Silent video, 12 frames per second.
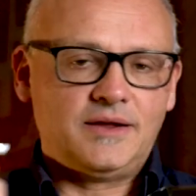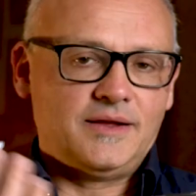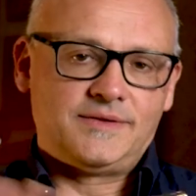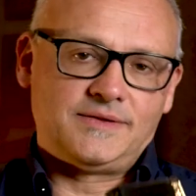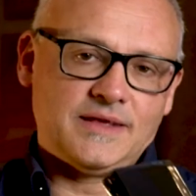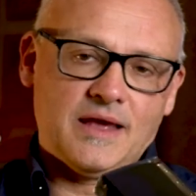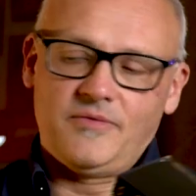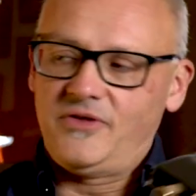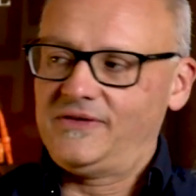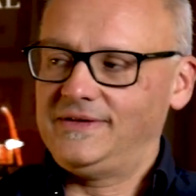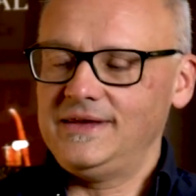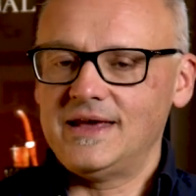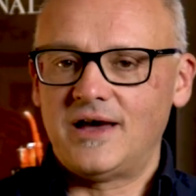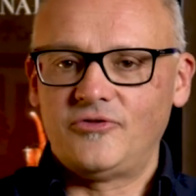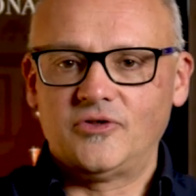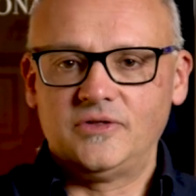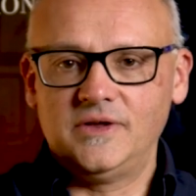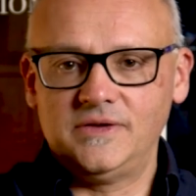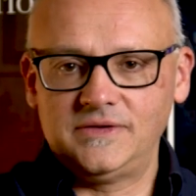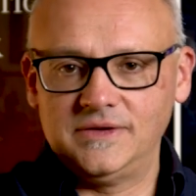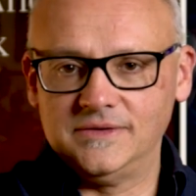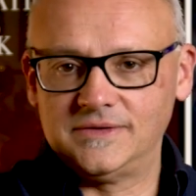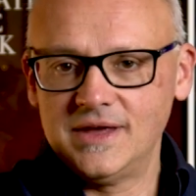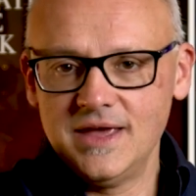And the sillage on this
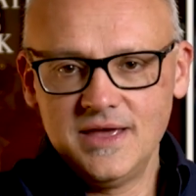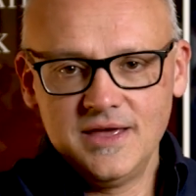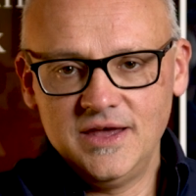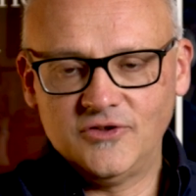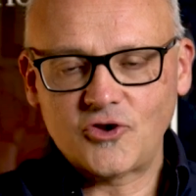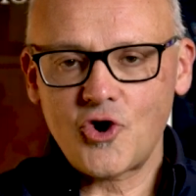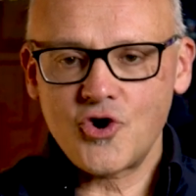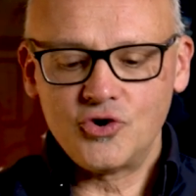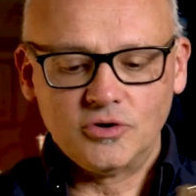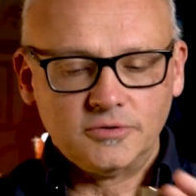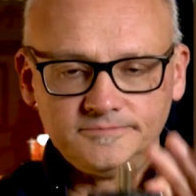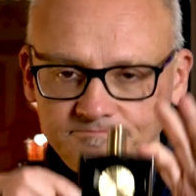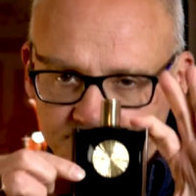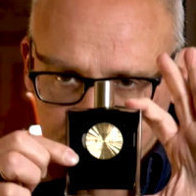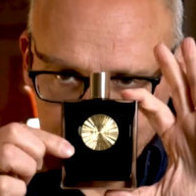is eternal.